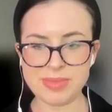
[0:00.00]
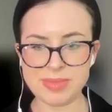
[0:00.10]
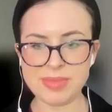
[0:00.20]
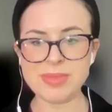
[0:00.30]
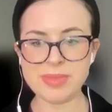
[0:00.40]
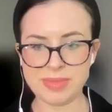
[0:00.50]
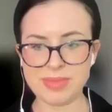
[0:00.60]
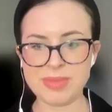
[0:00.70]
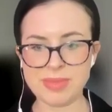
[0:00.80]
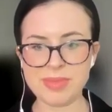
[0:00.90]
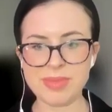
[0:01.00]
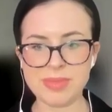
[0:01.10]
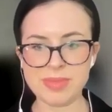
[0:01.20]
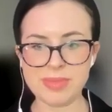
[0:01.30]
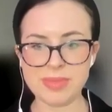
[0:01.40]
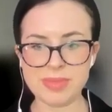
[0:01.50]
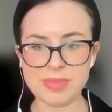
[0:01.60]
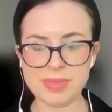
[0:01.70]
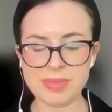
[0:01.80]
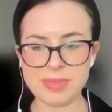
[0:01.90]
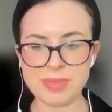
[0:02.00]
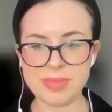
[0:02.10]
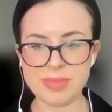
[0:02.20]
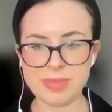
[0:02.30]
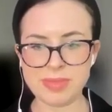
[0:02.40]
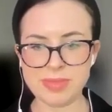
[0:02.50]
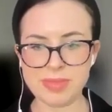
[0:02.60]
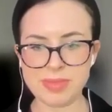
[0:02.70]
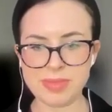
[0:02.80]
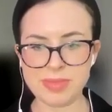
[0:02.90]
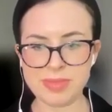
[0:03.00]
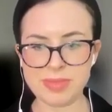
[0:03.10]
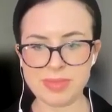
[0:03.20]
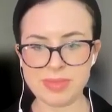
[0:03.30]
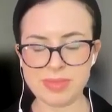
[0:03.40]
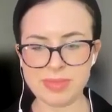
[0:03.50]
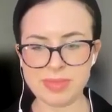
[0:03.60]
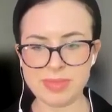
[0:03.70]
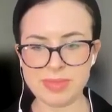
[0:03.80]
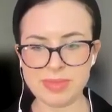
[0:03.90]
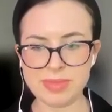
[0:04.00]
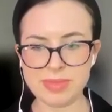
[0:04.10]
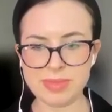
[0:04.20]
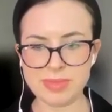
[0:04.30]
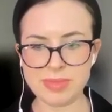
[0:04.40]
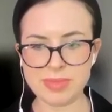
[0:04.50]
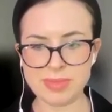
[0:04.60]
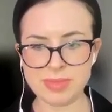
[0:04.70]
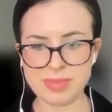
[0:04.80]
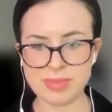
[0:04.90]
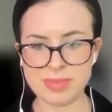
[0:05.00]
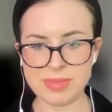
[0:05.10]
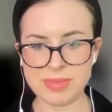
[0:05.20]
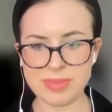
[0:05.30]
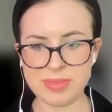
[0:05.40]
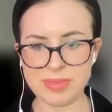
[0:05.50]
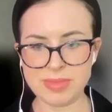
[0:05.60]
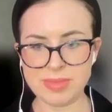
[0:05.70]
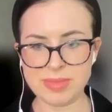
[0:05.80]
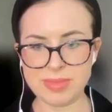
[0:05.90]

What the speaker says: (silent)